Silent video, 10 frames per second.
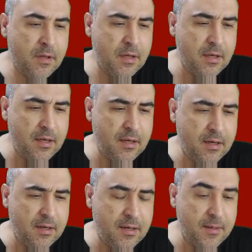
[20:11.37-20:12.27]

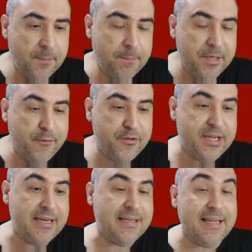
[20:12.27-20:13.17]
But if you
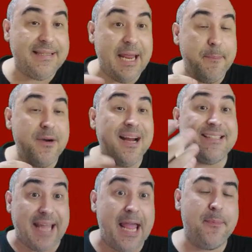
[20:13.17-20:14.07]
say that the tapir
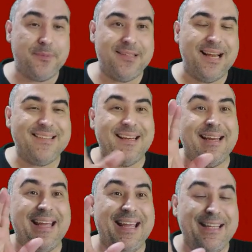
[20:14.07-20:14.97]
escaped, that's
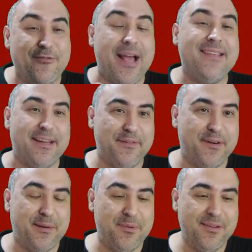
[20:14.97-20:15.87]
an intransitive
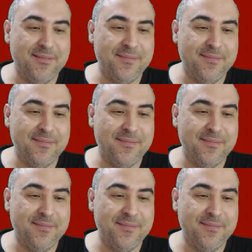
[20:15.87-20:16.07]
verb.